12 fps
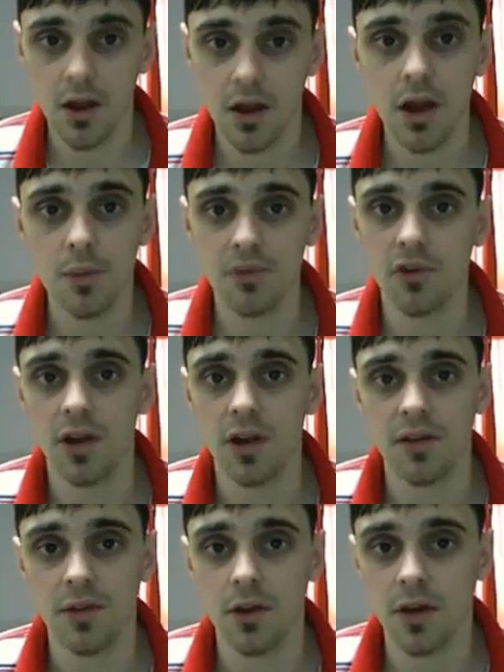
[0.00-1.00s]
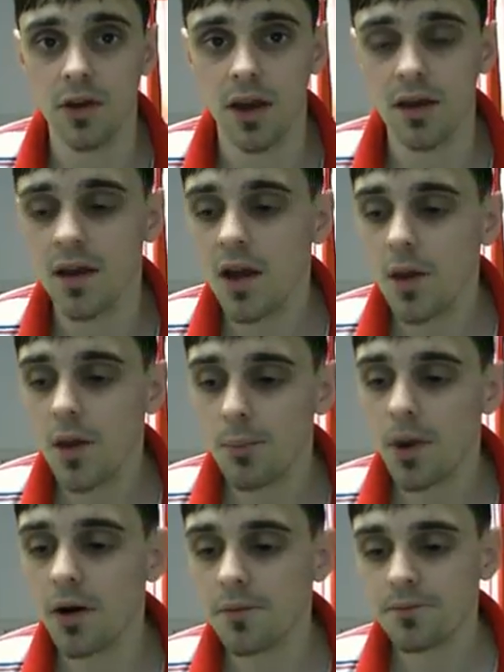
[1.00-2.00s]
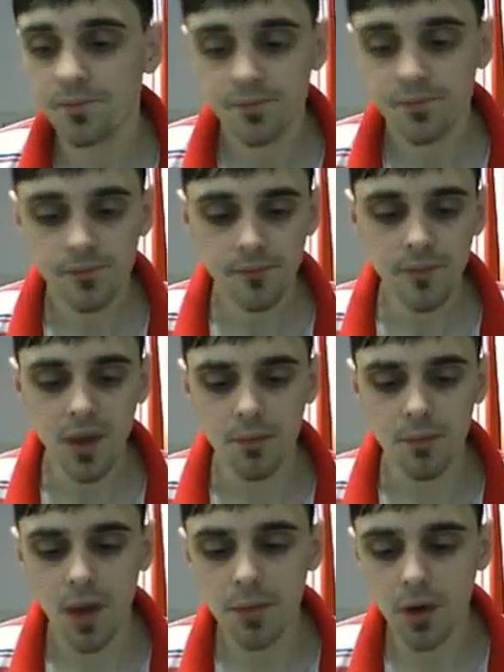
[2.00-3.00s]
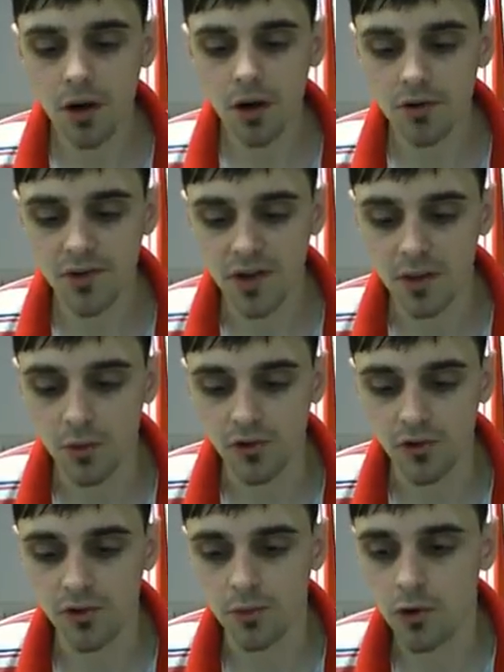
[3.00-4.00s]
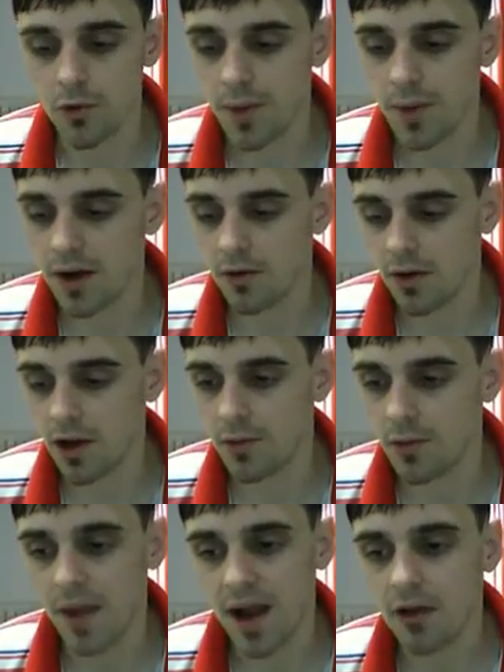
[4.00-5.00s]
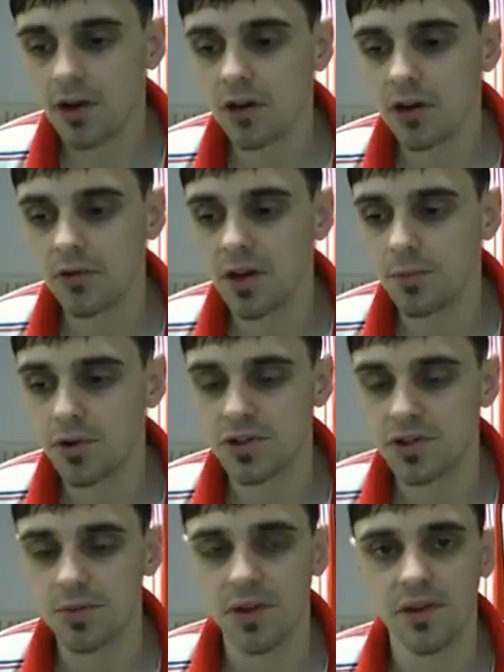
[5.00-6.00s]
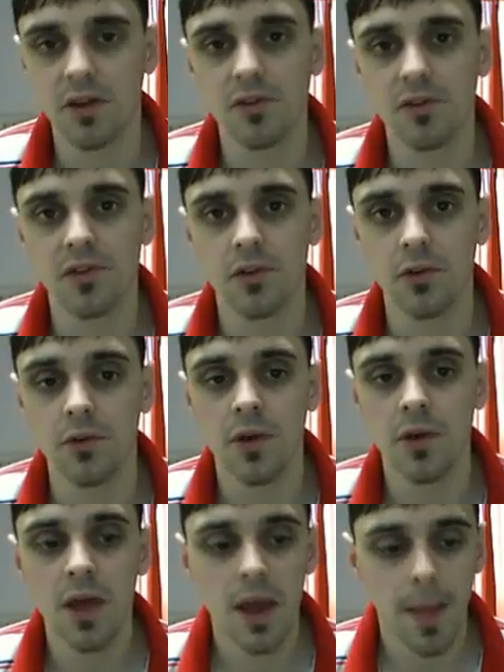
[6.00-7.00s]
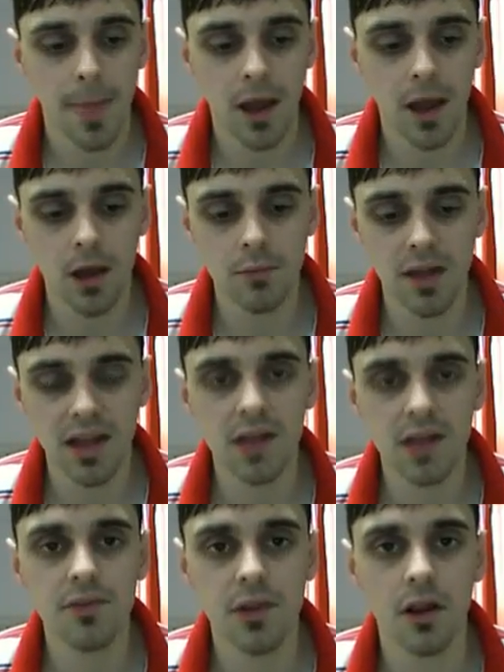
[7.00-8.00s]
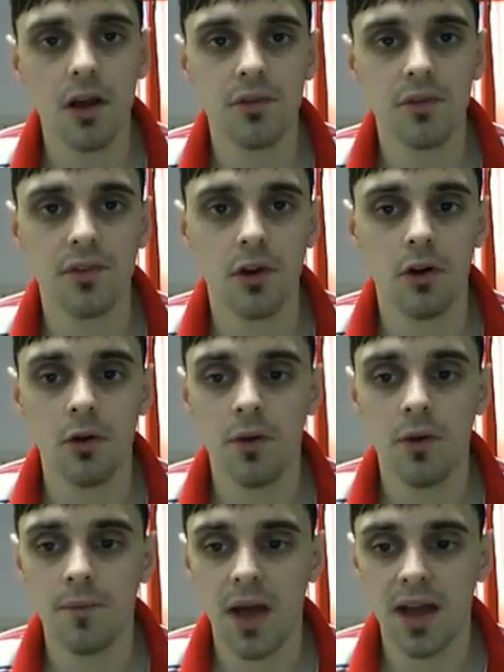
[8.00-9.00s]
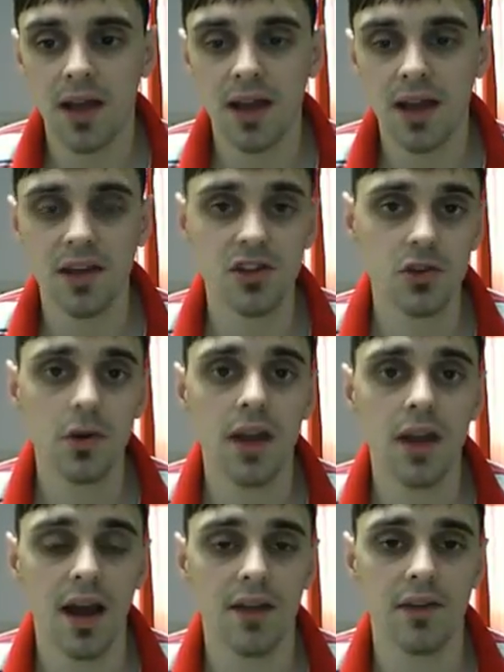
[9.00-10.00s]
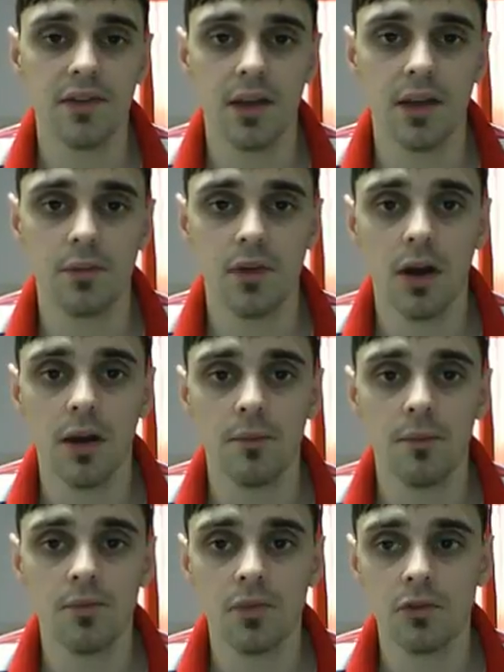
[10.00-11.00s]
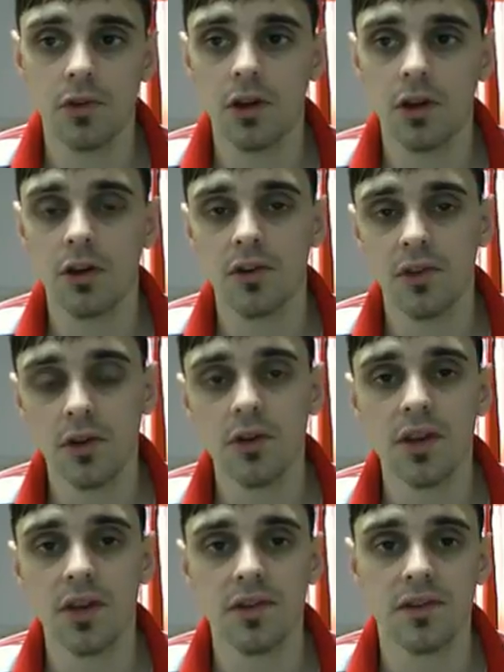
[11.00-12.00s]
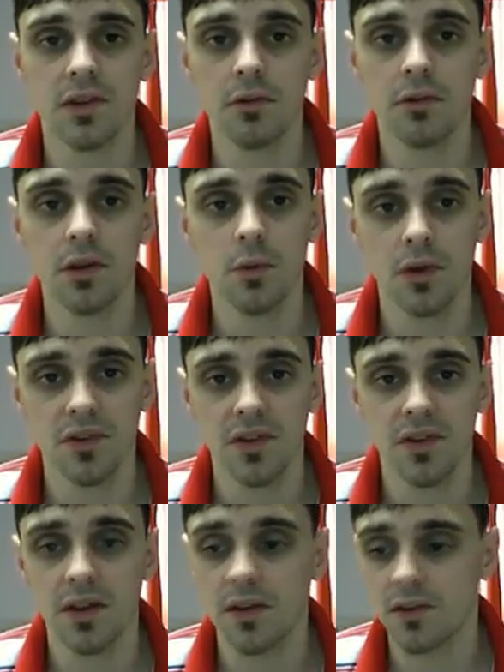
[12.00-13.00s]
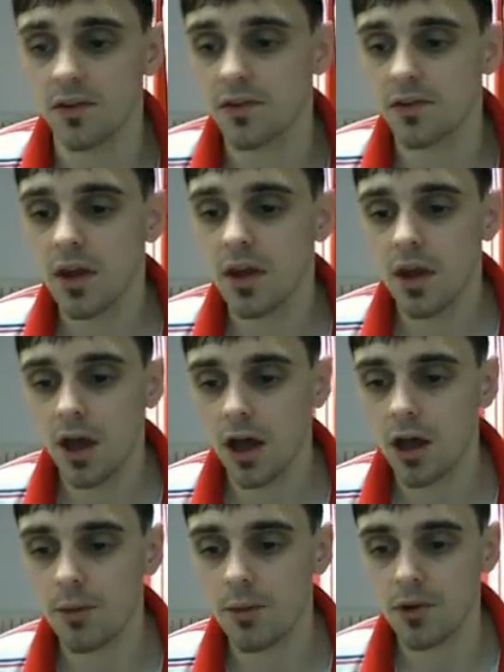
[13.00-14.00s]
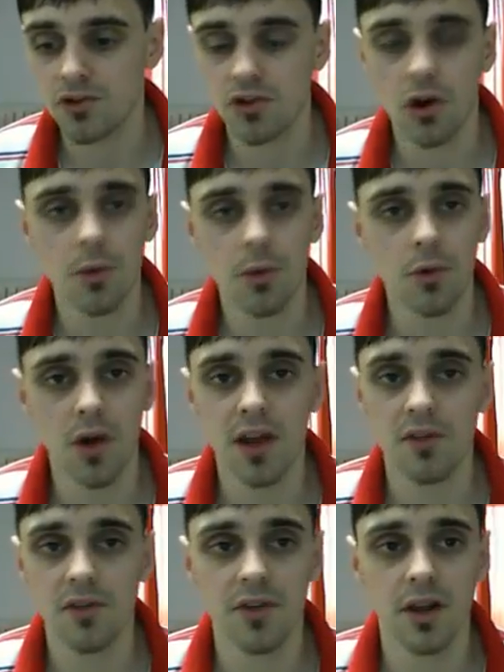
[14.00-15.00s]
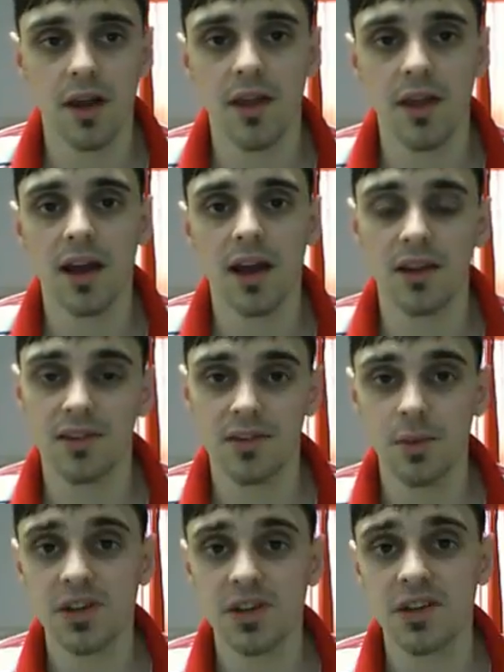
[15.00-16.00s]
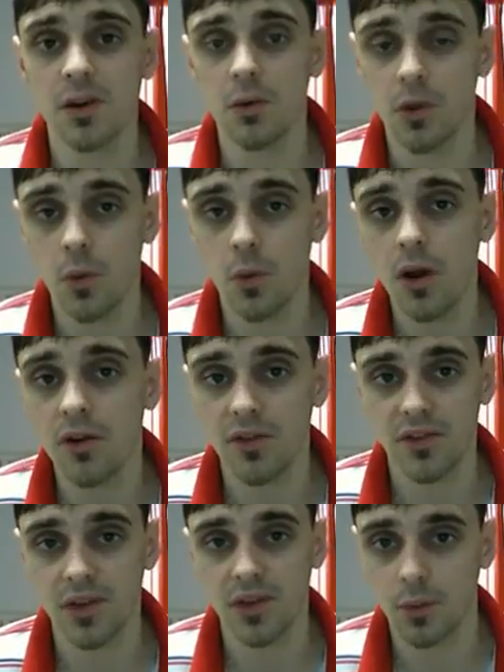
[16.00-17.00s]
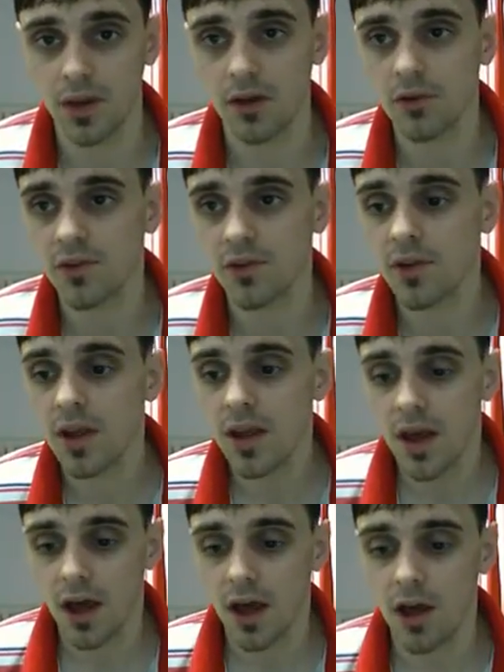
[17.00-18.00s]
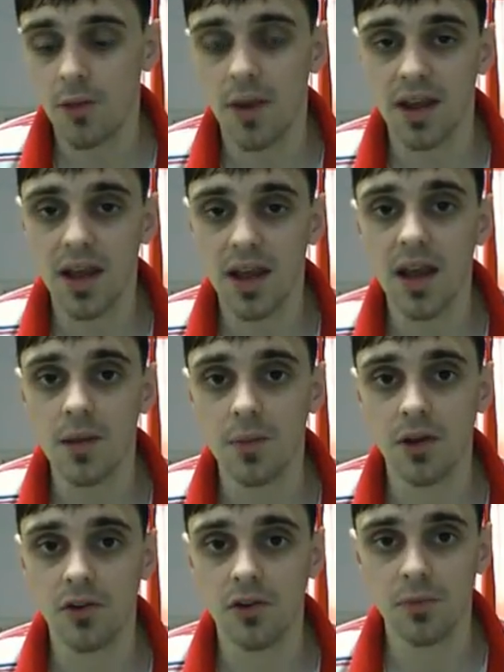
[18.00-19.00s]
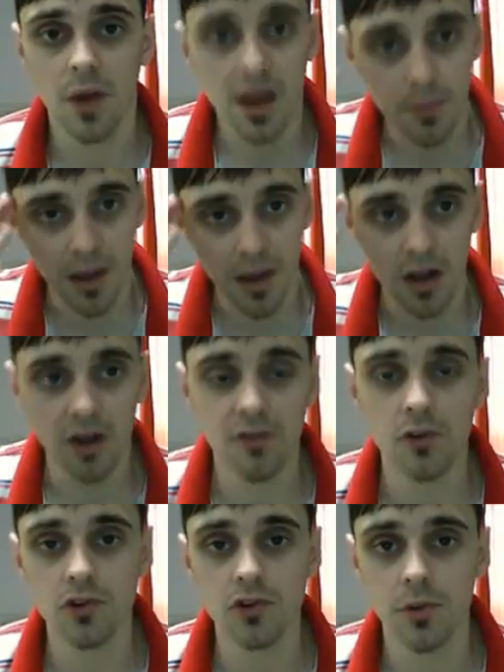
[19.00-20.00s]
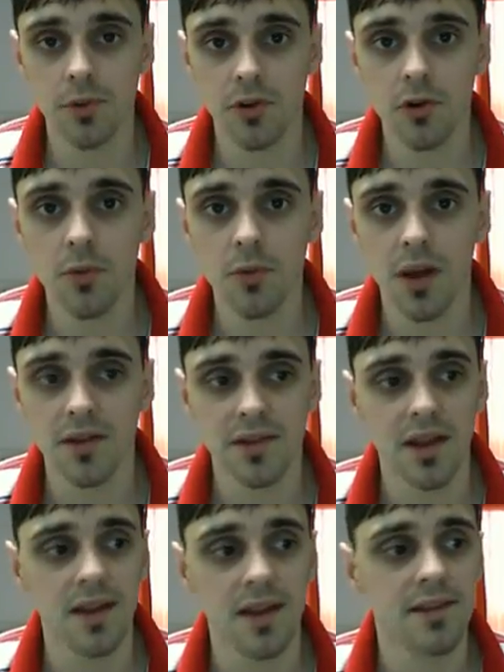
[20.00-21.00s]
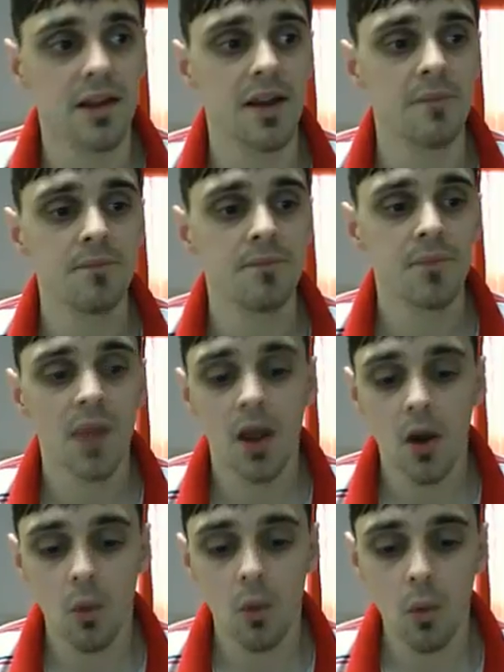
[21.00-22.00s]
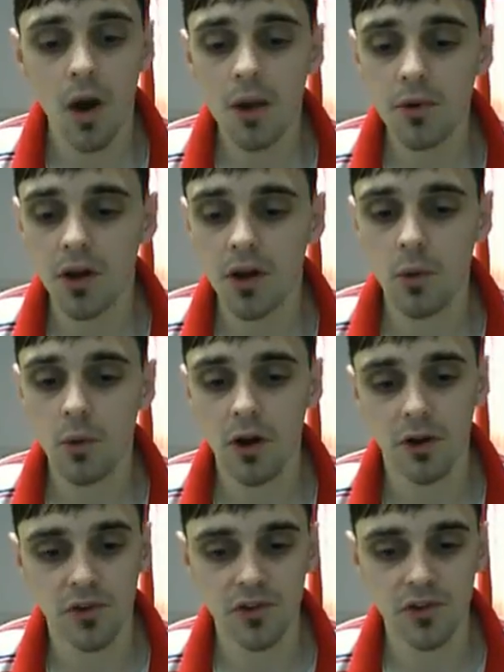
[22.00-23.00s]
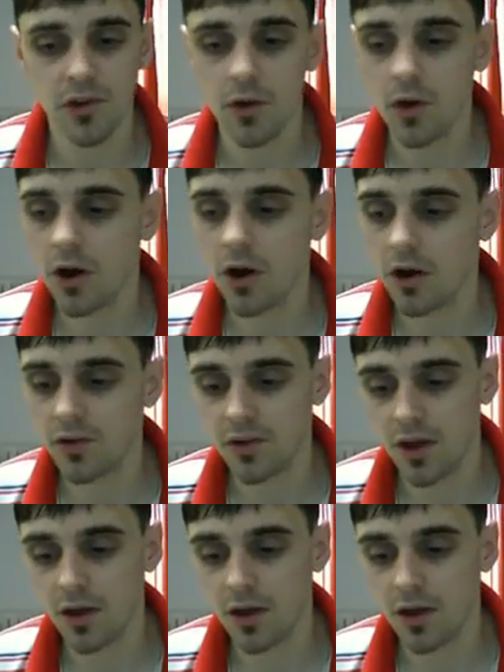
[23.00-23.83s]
time before I left the UK, but my priority was more about how can I really push myself to live the lifestyle and enjoy that at the same time, because I don't necessarily want to see this as a job or anything like that, and I especially don't want to work for someone else again, because my kind of entrepreneur mindset is like, why would I work so hard